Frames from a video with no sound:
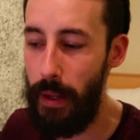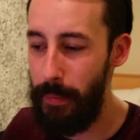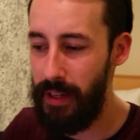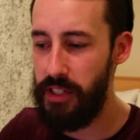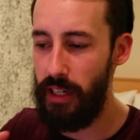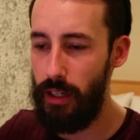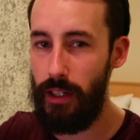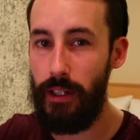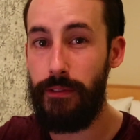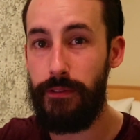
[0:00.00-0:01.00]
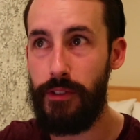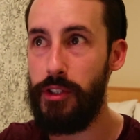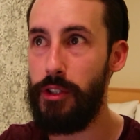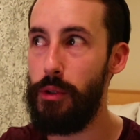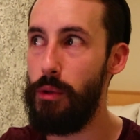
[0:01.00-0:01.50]
I'm actually off
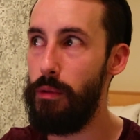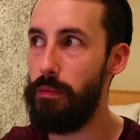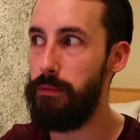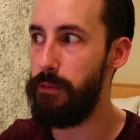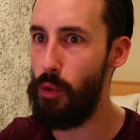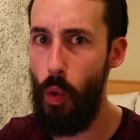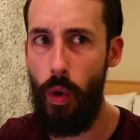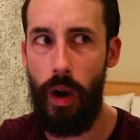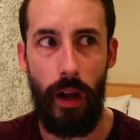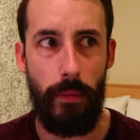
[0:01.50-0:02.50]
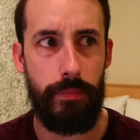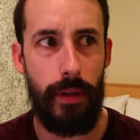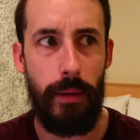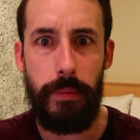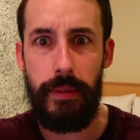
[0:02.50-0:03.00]
to Fukuoka,
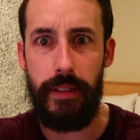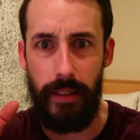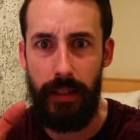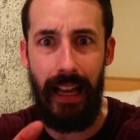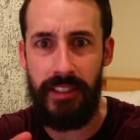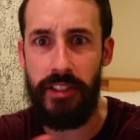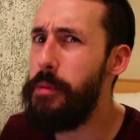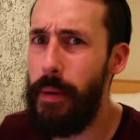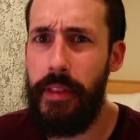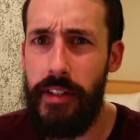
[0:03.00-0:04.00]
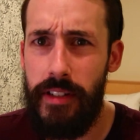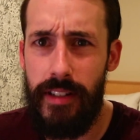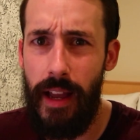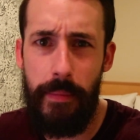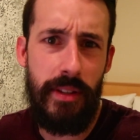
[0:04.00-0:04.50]
probably actually by the
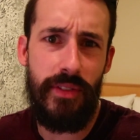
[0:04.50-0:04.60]
time this